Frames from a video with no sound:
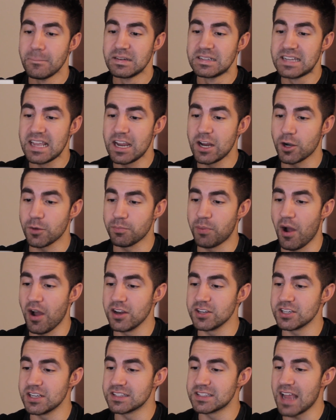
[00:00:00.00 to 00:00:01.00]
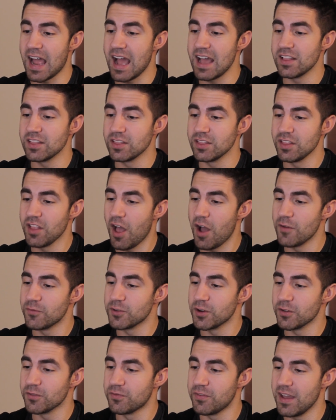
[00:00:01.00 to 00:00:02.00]
Dear Pungence, I love
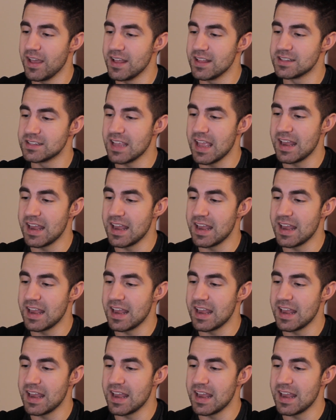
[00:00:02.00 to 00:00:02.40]
your vids